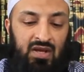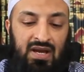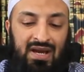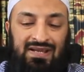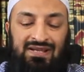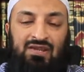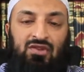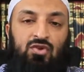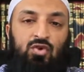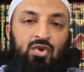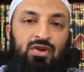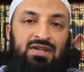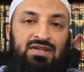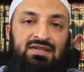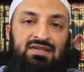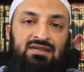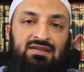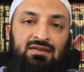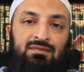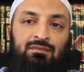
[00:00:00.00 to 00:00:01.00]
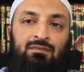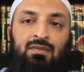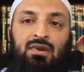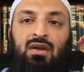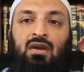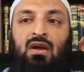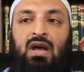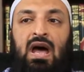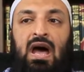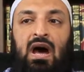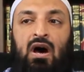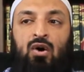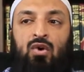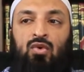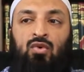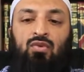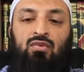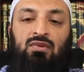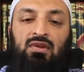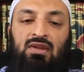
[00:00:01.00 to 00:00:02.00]
Hadith criticism,
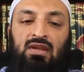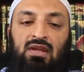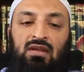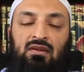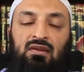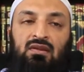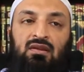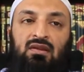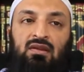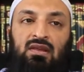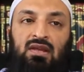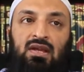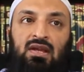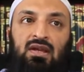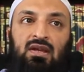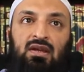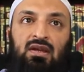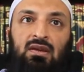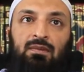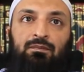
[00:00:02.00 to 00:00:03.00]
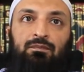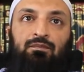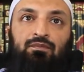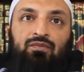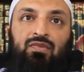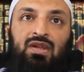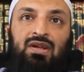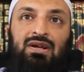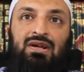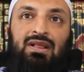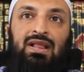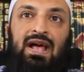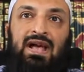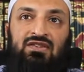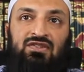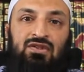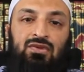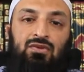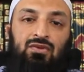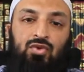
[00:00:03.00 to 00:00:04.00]
how did the
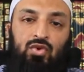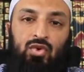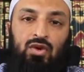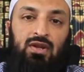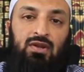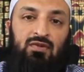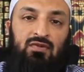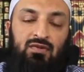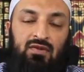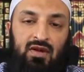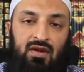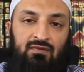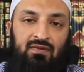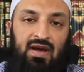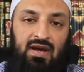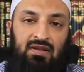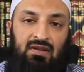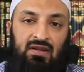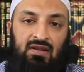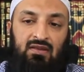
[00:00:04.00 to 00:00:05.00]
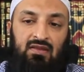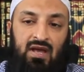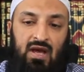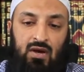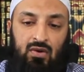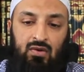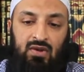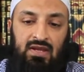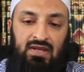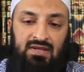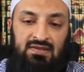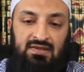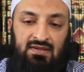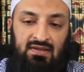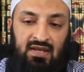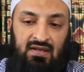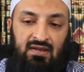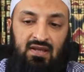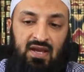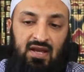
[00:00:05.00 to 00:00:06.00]
classical critics of hadith, how is it
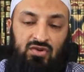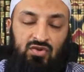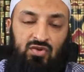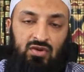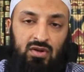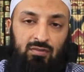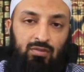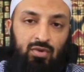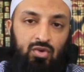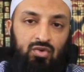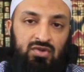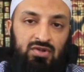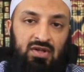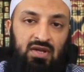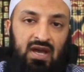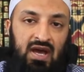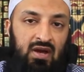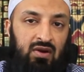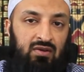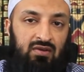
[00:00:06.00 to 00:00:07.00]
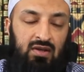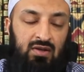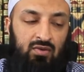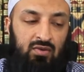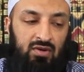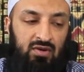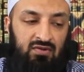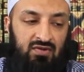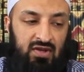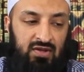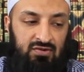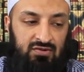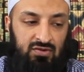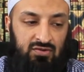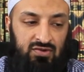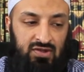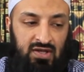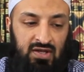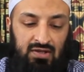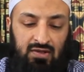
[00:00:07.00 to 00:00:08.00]
that they actually approached it, how did they criticize
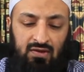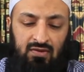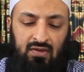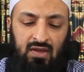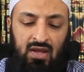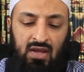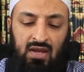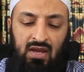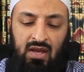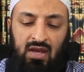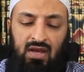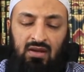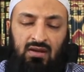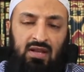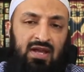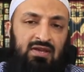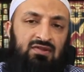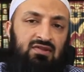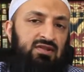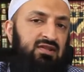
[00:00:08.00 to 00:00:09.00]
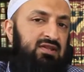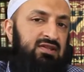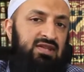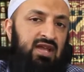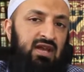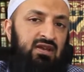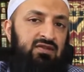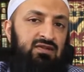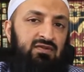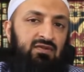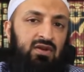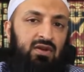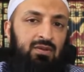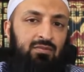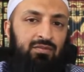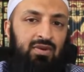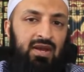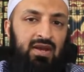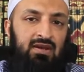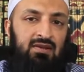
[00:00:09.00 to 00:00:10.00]
those hadith, and lastly, the status of the
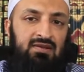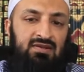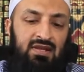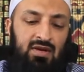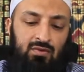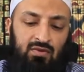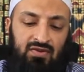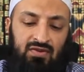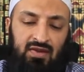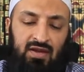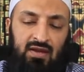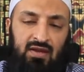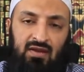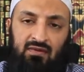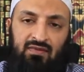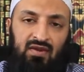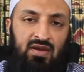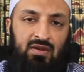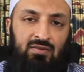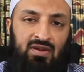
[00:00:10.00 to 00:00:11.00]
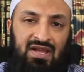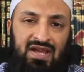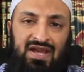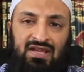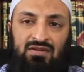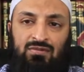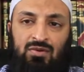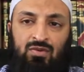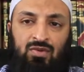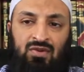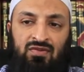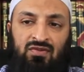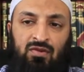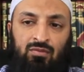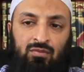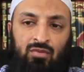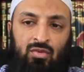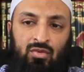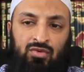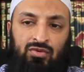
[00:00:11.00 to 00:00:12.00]
companions. I would say, if anybody asked me what is the
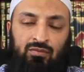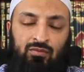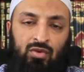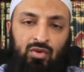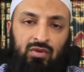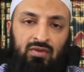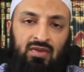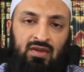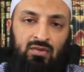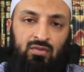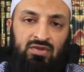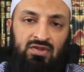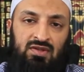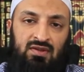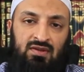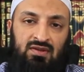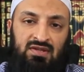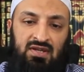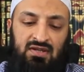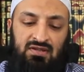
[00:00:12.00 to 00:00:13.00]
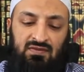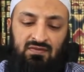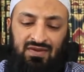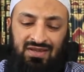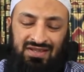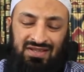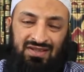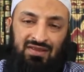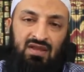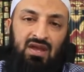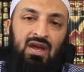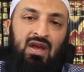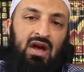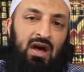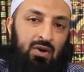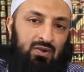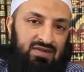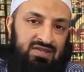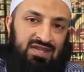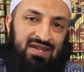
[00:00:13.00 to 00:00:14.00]
most important thing within the science of hadith,
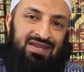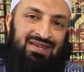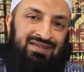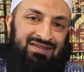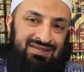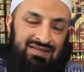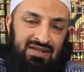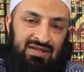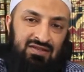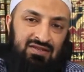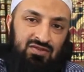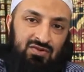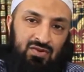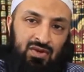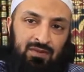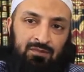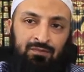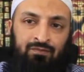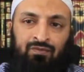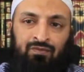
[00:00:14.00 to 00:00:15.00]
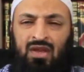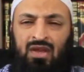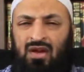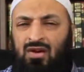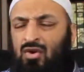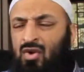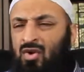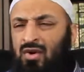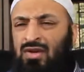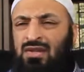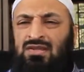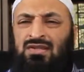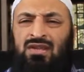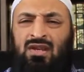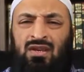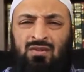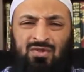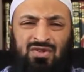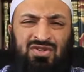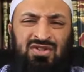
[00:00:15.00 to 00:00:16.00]
I would say it is these three. Going and
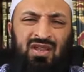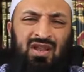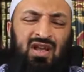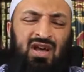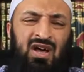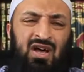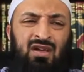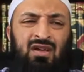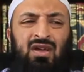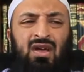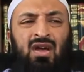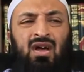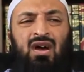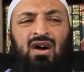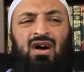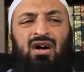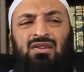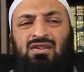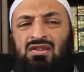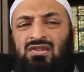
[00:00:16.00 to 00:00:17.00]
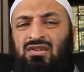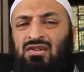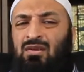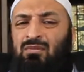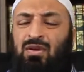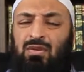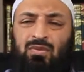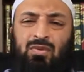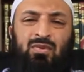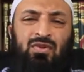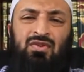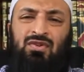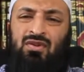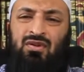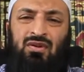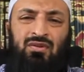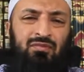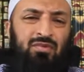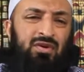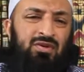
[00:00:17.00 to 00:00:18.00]
studying mustalah, teaching the people what
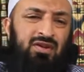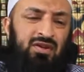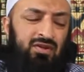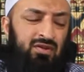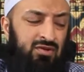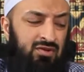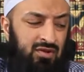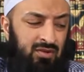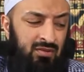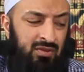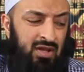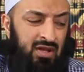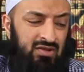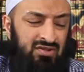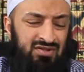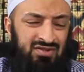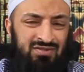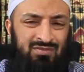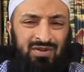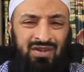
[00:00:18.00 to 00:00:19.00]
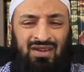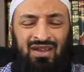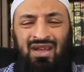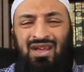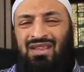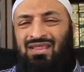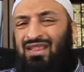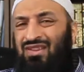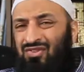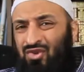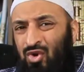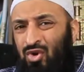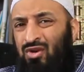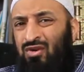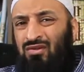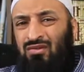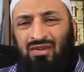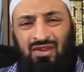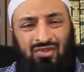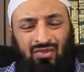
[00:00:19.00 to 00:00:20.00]
certain particular terminologies mean, that's good,
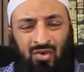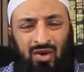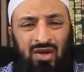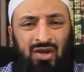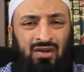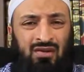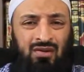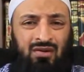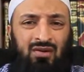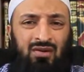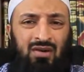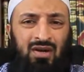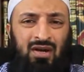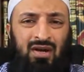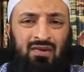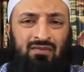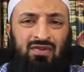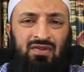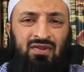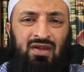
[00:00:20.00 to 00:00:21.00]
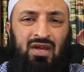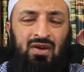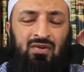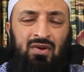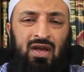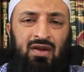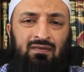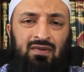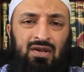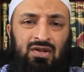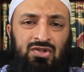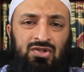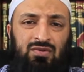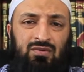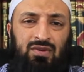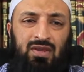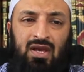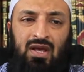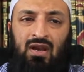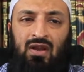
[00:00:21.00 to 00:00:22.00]
that's great, you know, obviously I don't have an issue
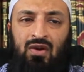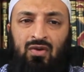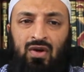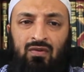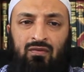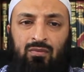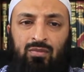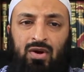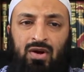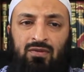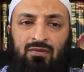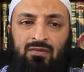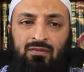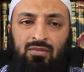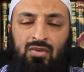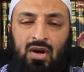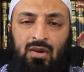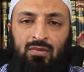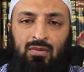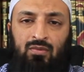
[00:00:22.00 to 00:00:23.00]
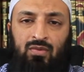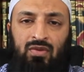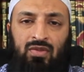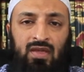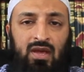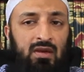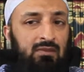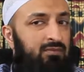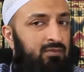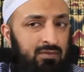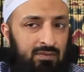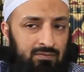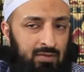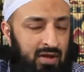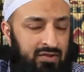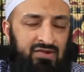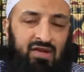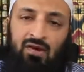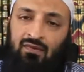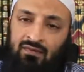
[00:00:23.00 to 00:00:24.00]
with that, I don't have a problem with that.
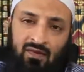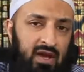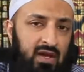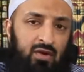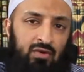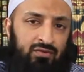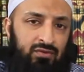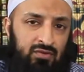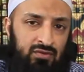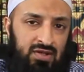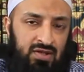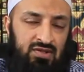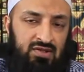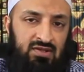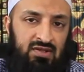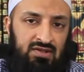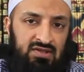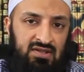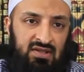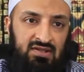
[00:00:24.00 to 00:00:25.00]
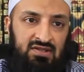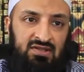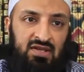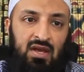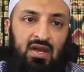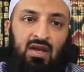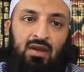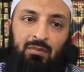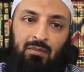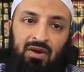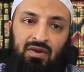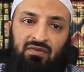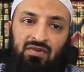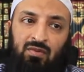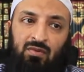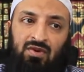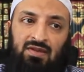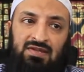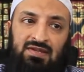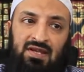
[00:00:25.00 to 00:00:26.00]
Myself, I also teach these things, but if
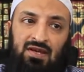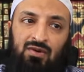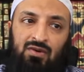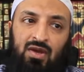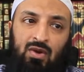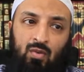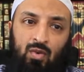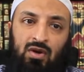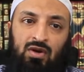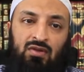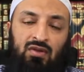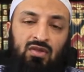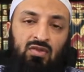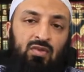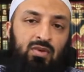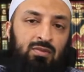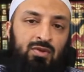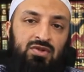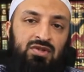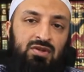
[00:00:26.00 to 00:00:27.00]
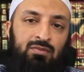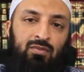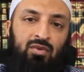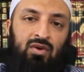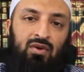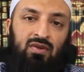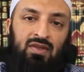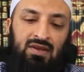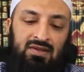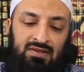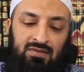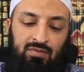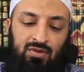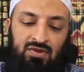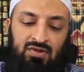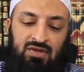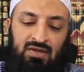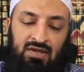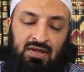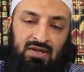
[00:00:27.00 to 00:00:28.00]
someone said, okay, what are the three most important things a
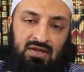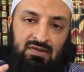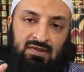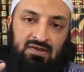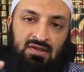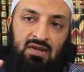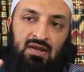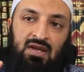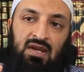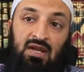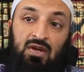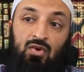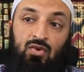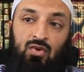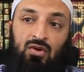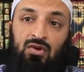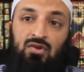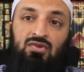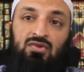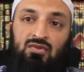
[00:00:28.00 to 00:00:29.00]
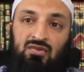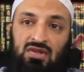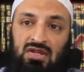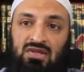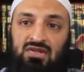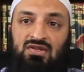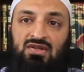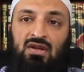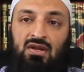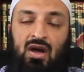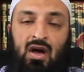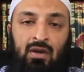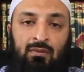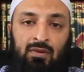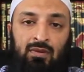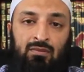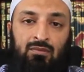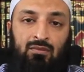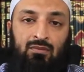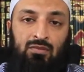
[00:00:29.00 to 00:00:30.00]
person needs in order to teach the
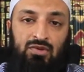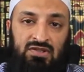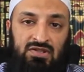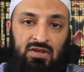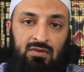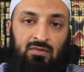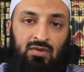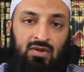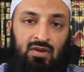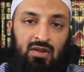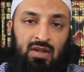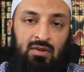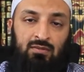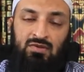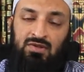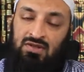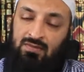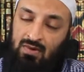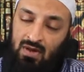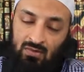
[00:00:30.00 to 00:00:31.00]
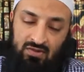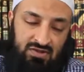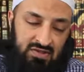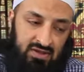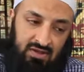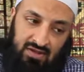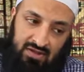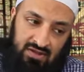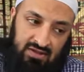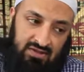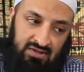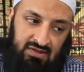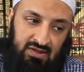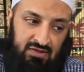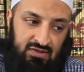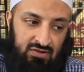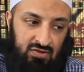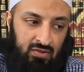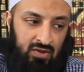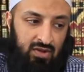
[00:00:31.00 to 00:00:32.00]
common Muslim or the lay Muslim, I would say it is
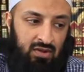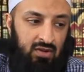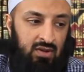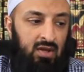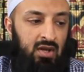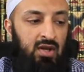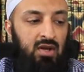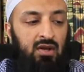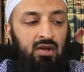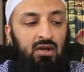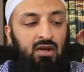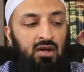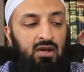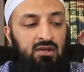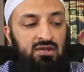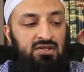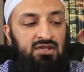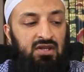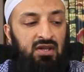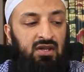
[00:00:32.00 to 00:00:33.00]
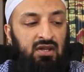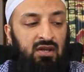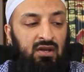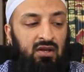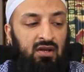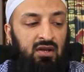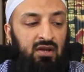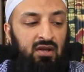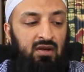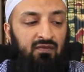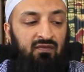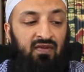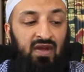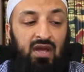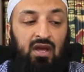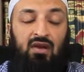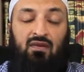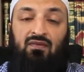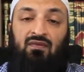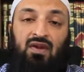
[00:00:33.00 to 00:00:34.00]
these three. Studying
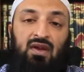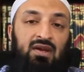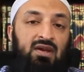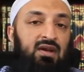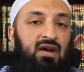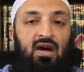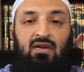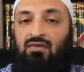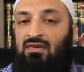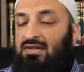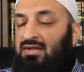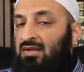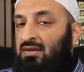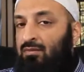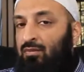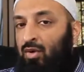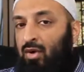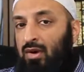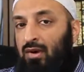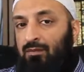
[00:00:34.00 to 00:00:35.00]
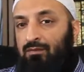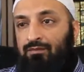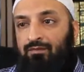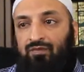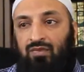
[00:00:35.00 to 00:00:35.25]
fiqh, obviously important.